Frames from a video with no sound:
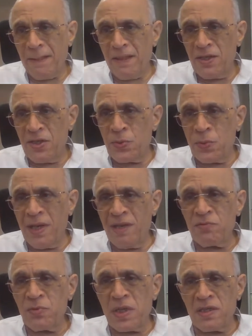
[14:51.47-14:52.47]
You will
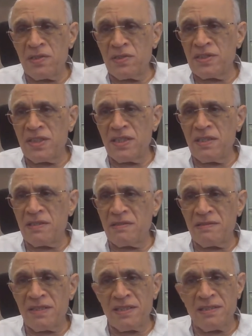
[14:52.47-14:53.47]
have to understand
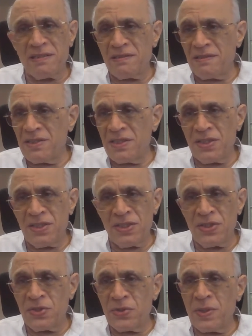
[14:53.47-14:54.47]
that
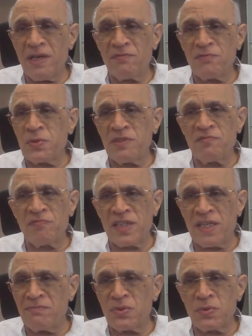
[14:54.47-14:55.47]
you will have to give
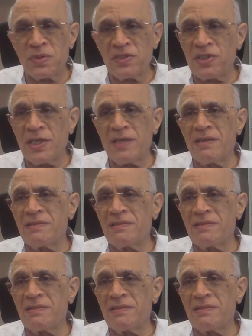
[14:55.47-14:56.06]
time to the child.